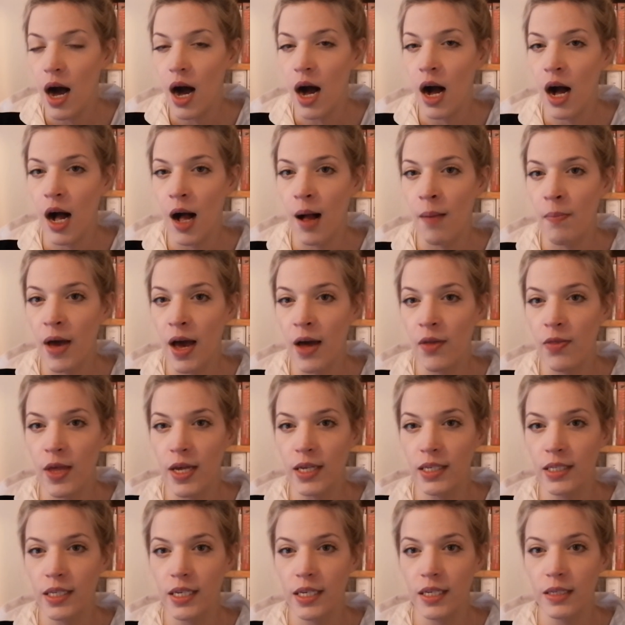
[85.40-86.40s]
Um, and
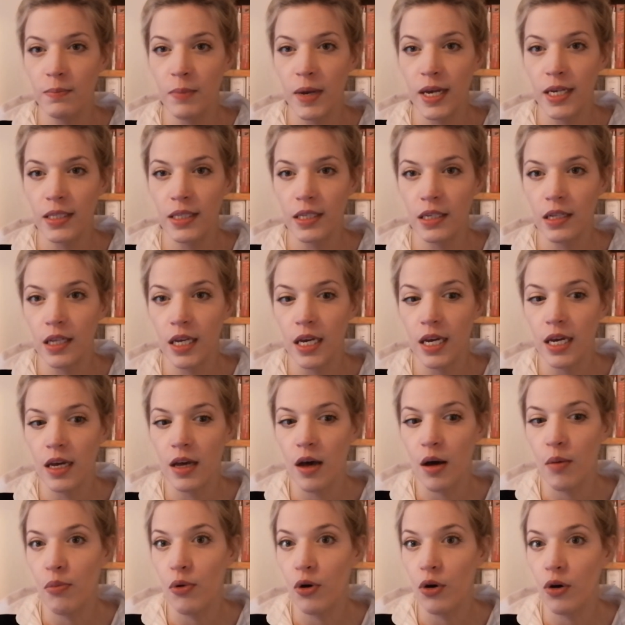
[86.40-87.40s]
this is
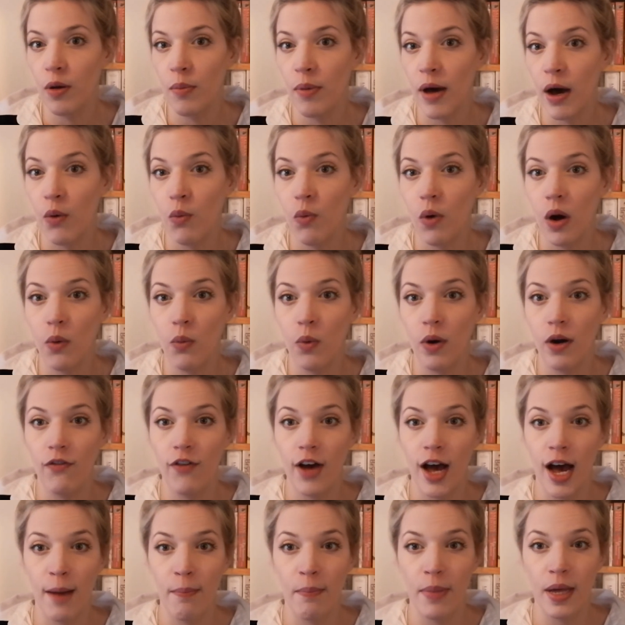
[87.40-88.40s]
basically a book about what would have
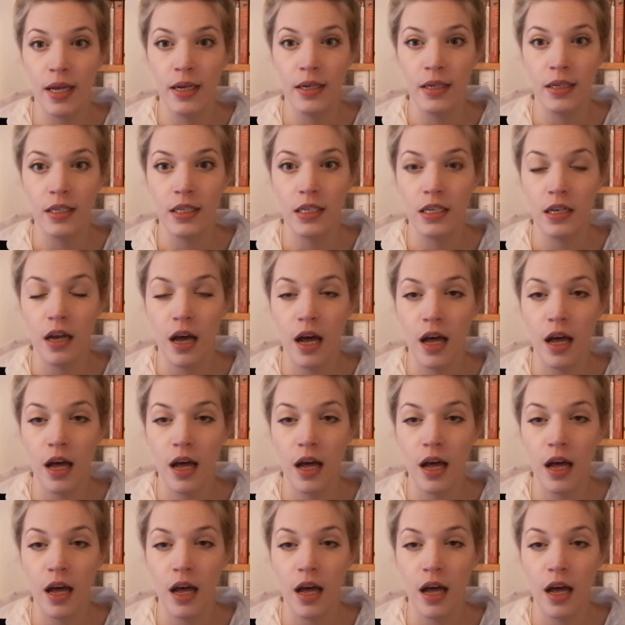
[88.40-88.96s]
happened.